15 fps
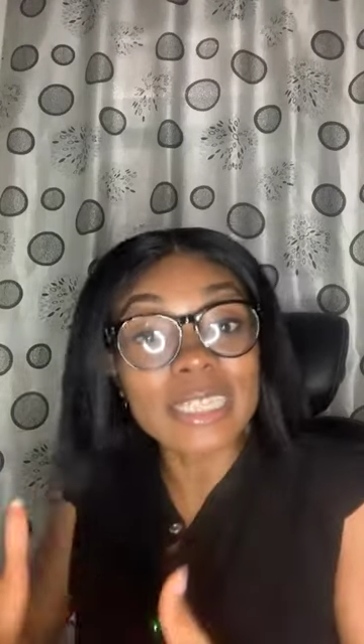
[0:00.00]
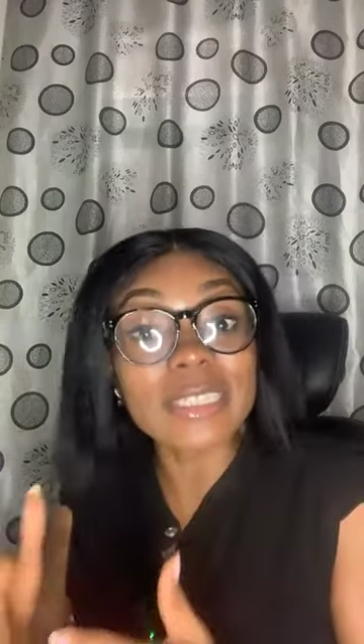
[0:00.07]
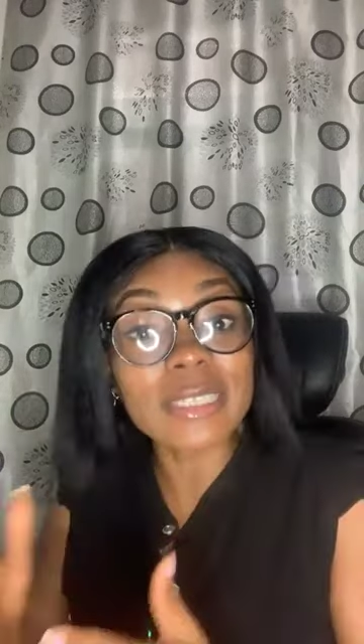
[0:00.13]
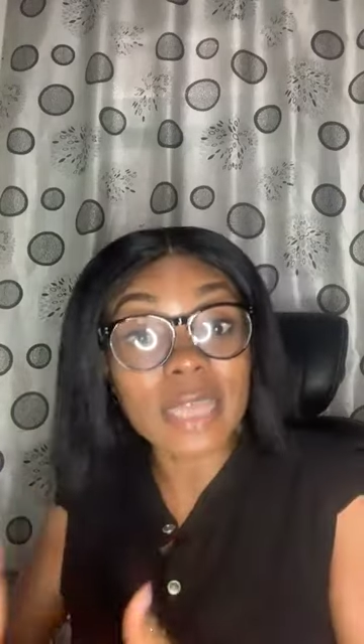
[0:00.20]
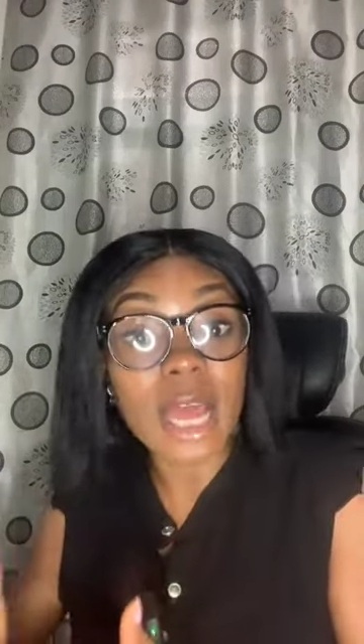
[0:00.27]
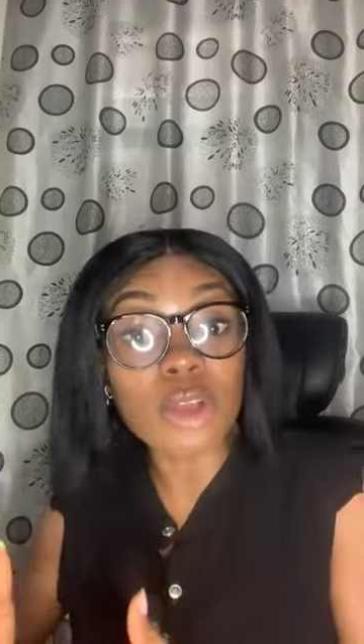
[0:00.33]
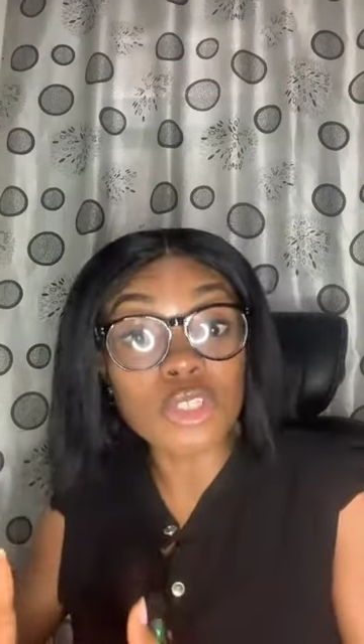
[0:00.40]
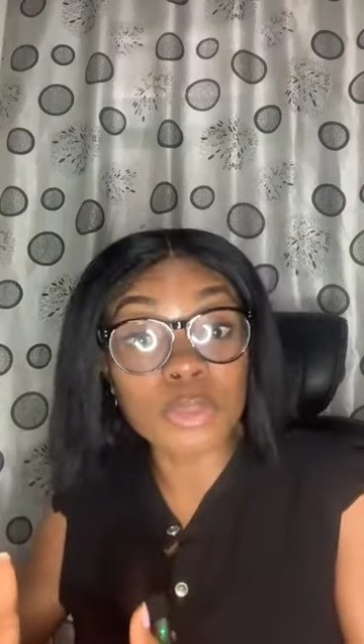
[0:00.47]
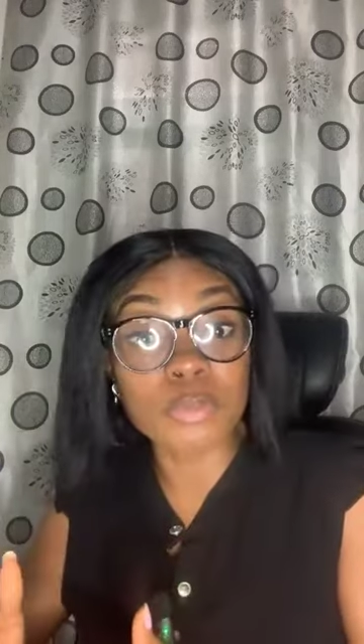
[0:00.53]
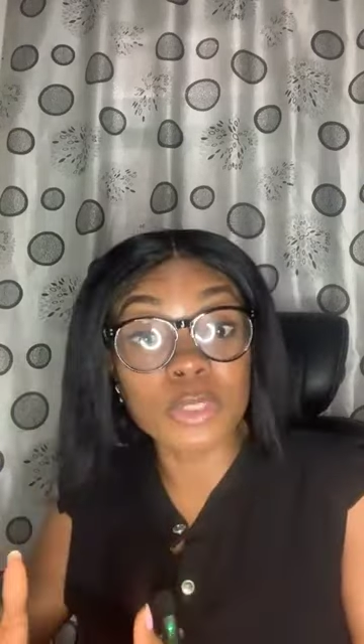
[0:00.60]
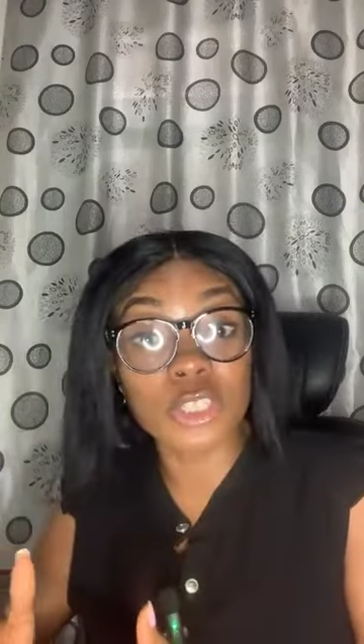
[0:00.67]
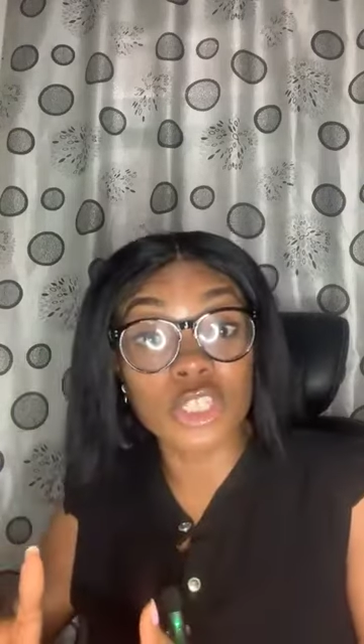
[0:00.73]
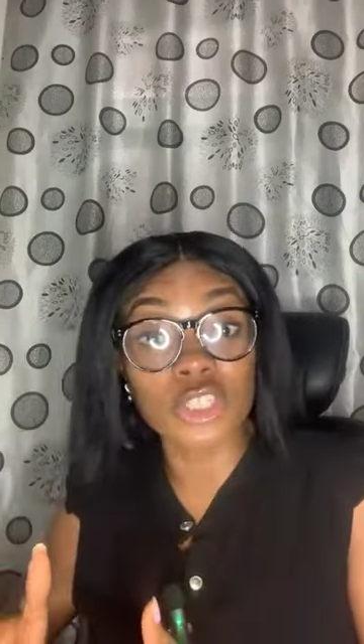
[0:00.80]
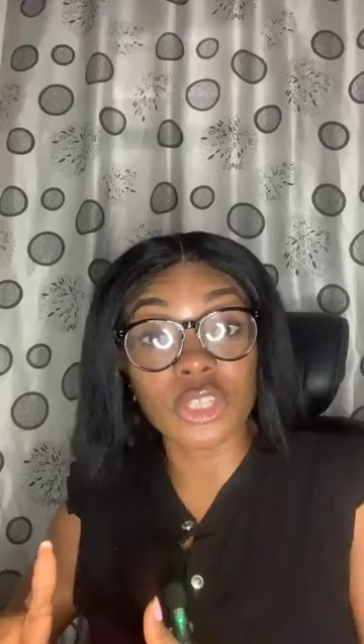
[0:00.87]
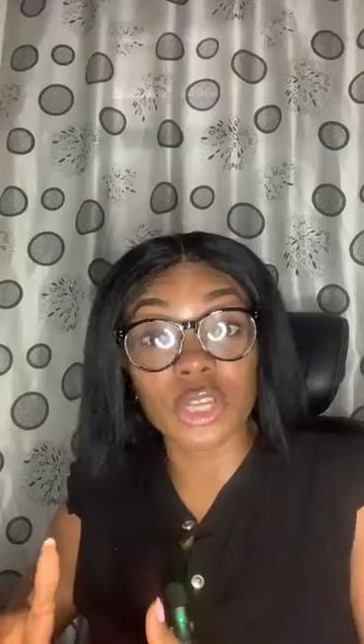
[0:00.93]
the slouch
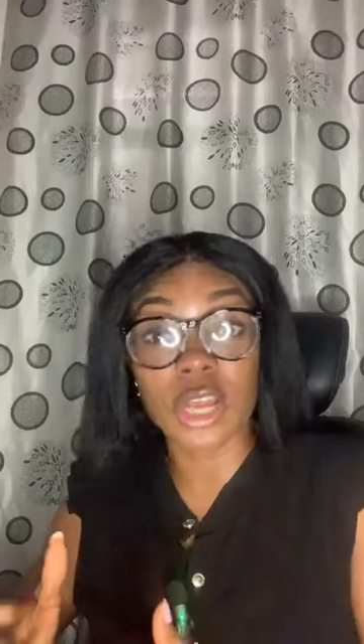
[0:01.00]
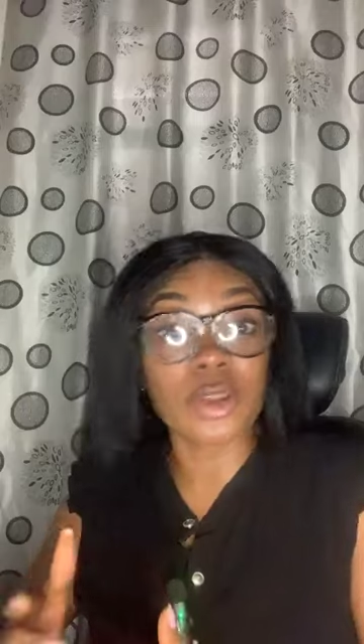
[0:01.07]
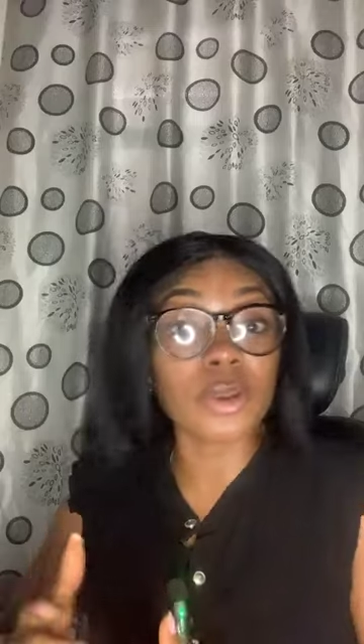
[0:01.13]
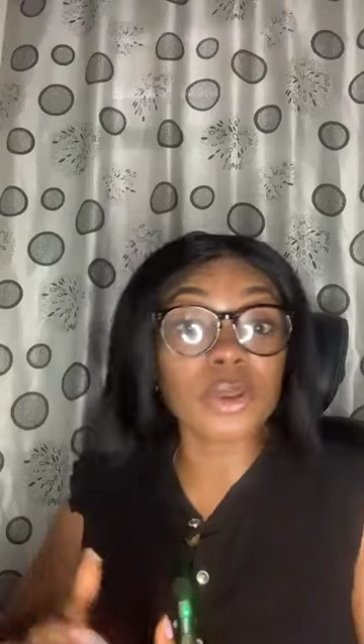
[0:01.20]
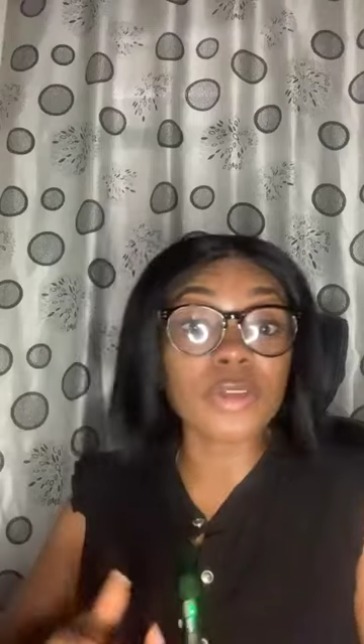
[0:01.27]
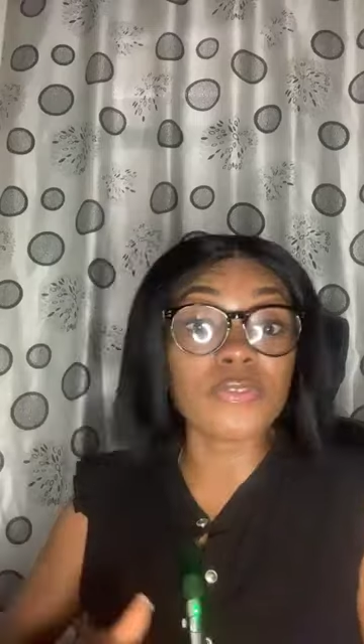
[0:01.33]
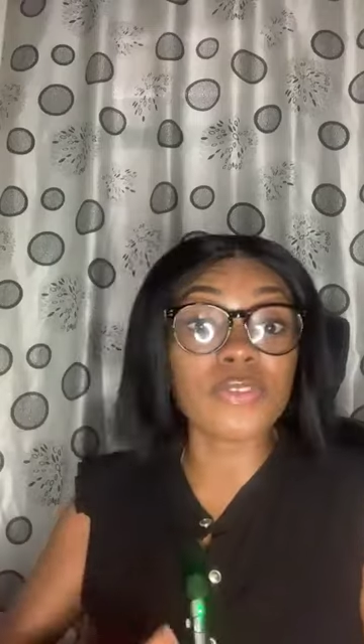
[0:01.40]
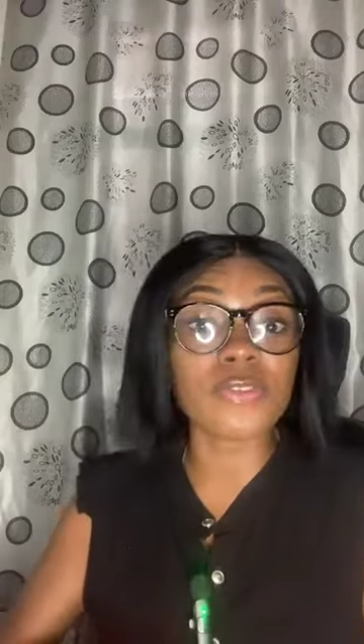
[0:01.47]
position. I don't know